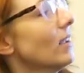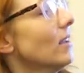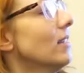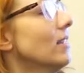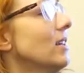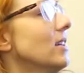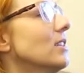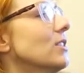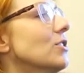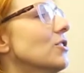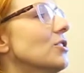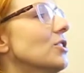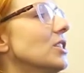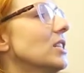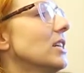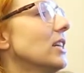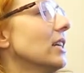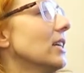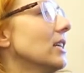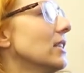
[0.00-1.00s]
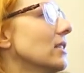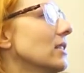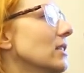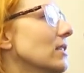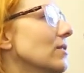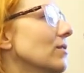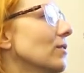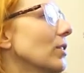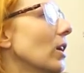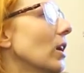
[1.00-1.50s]
These are
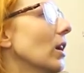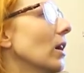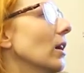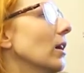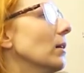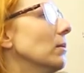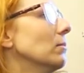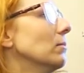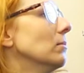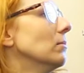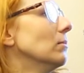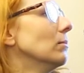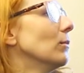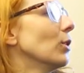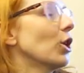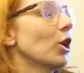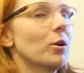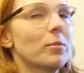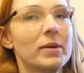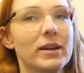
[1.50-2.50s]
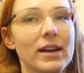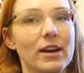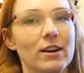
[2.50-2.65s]
jeans from Urban